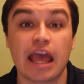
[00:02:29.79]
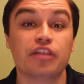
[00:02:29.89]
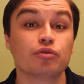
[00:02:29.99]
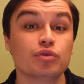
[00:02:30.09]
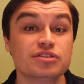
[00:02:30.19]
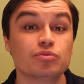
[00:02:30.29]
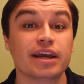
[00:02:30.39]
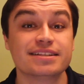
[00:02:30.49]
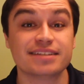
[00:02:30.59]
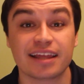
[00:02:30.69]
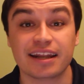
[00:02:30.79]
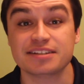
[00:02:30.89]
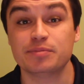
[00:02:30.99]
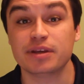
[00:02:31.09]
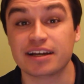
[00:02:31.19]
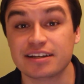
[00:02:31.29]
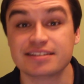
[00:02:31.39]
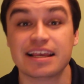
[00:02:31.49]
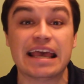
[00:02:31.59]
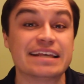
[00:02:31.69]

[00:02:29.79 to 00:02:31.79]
And the reason why I say that is because,